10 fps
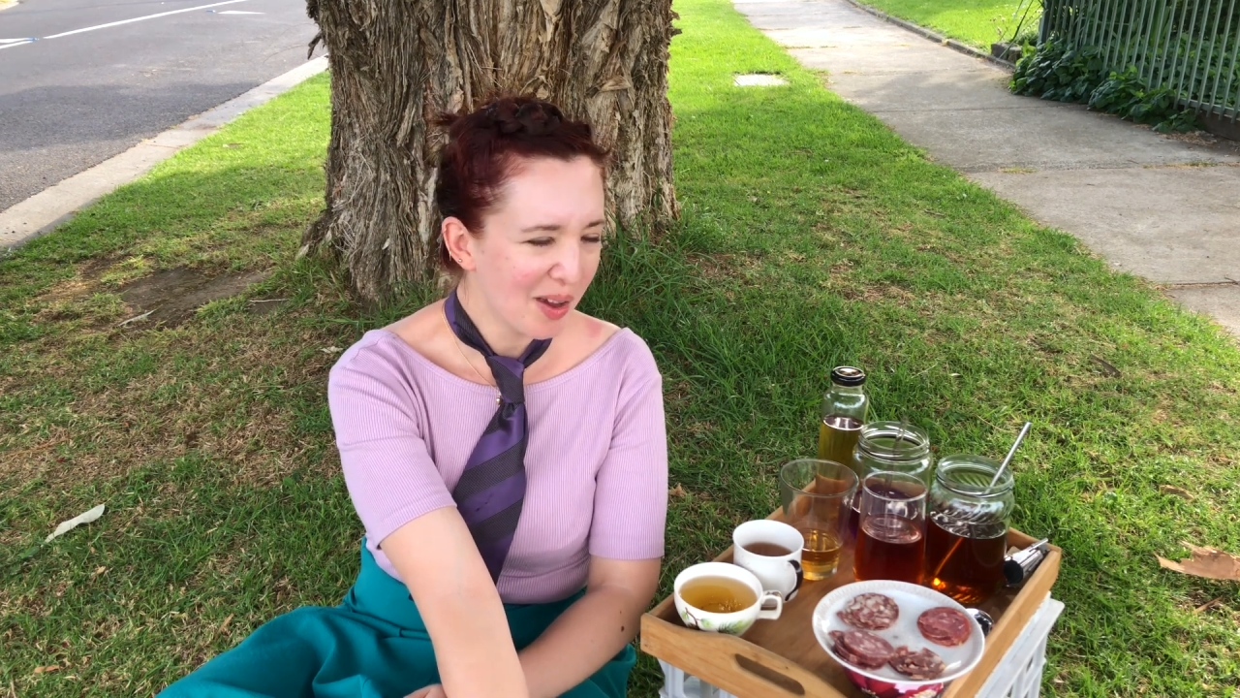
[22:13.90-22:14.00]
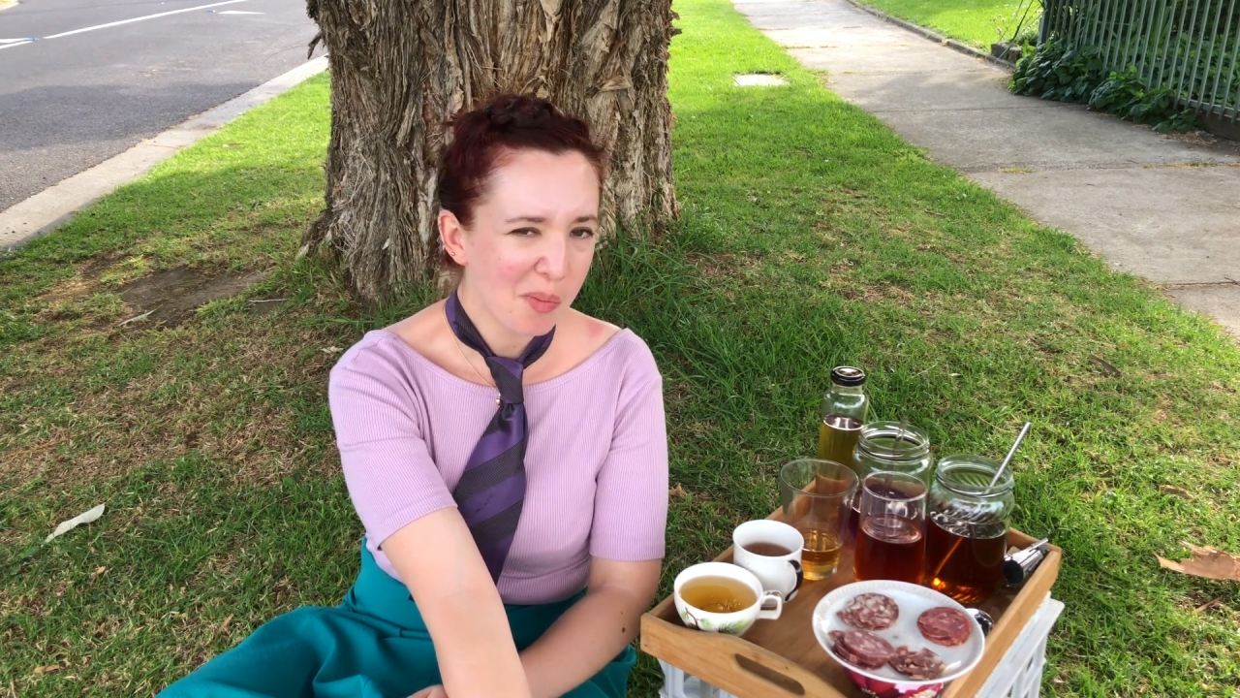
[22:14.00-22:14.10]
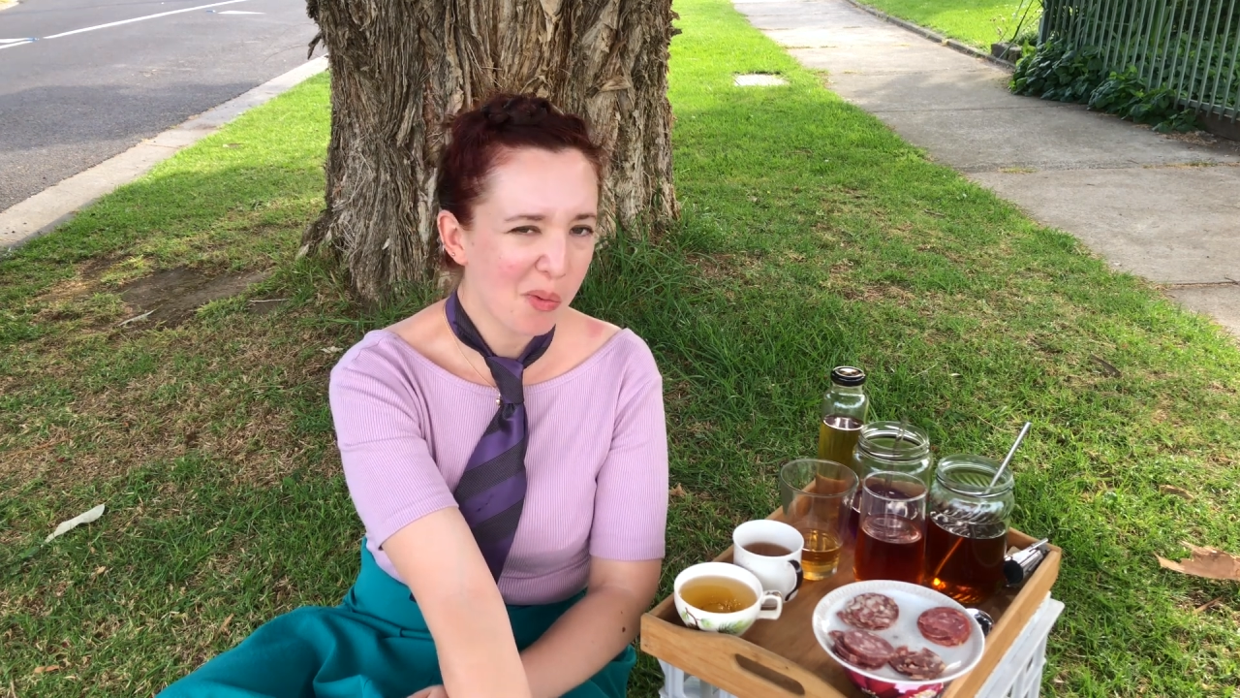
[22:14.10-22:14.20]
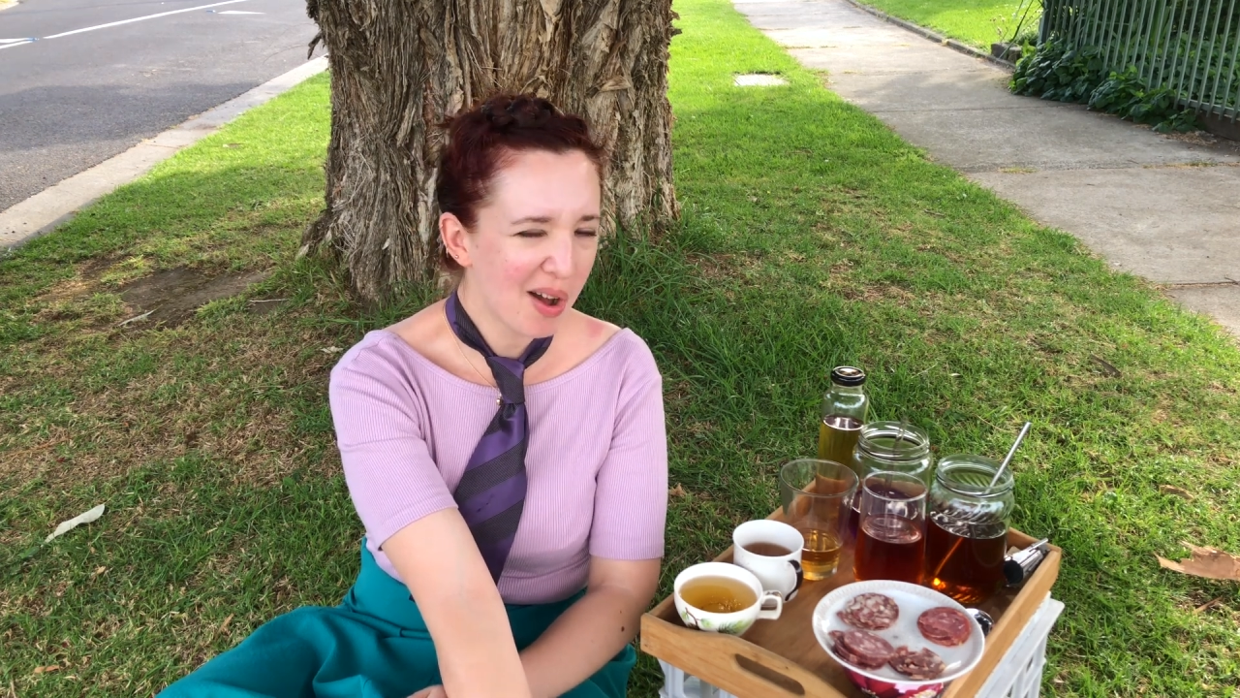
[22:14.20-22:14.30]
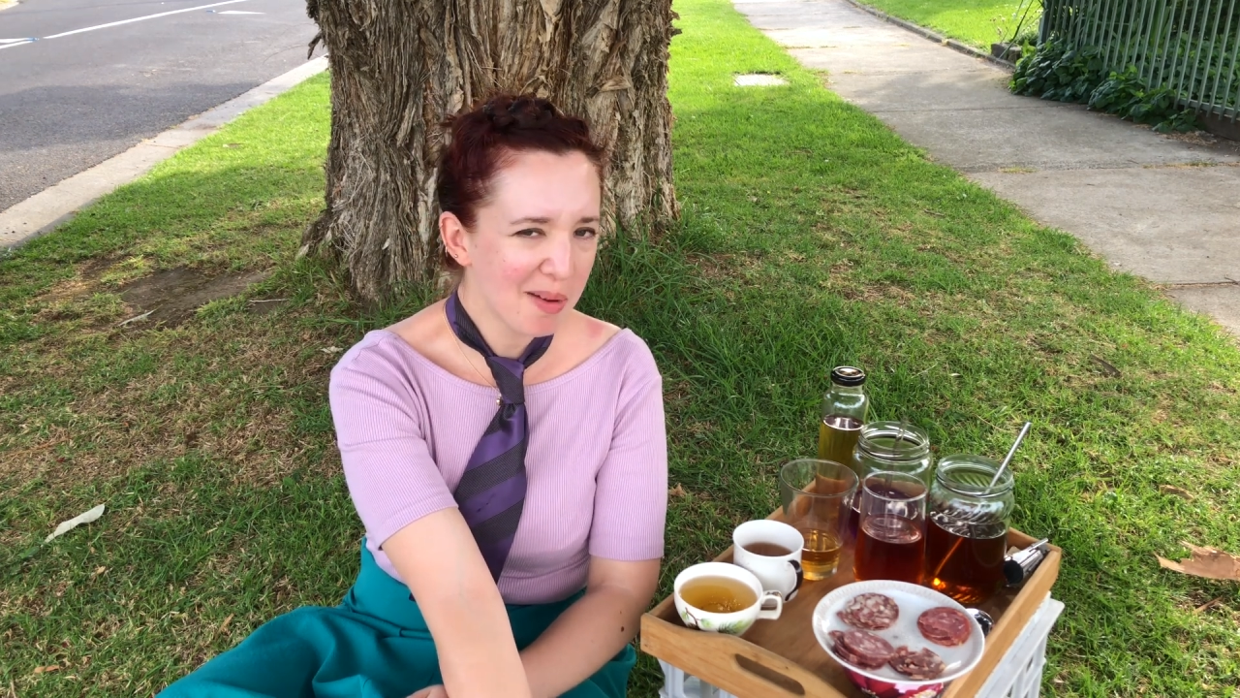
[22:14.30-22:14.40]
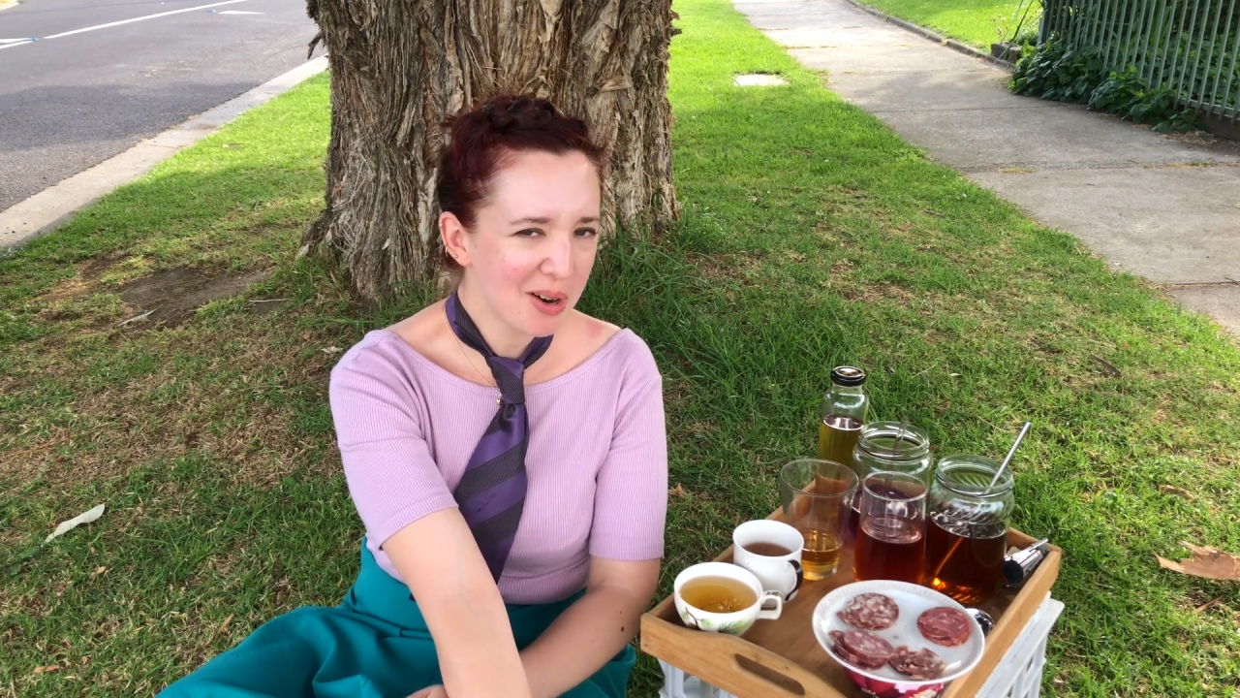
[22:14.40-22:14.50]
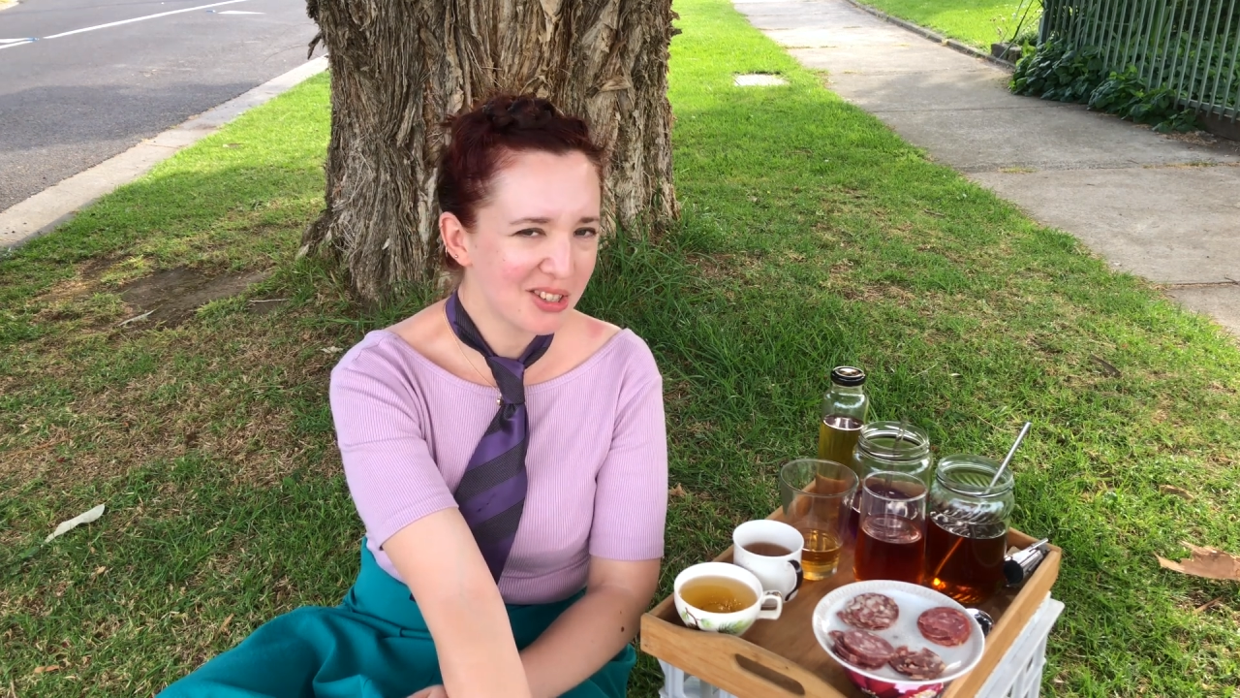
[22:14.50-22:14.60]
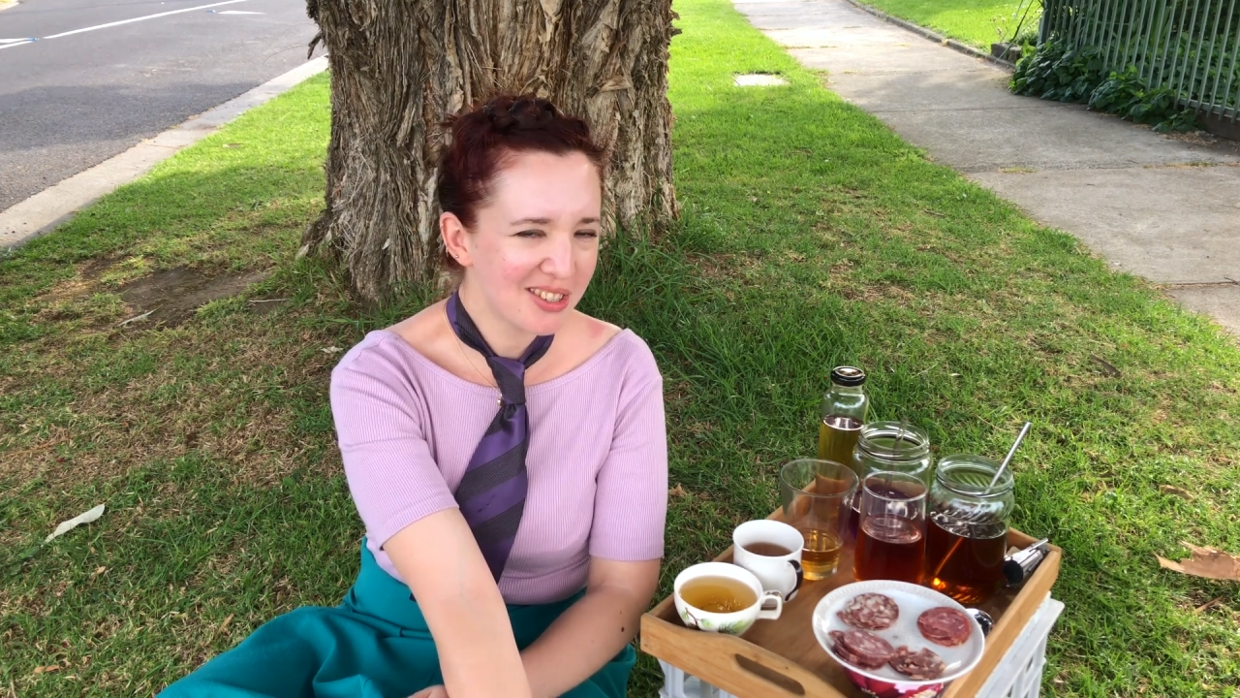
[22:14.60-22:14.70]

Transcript: But why brush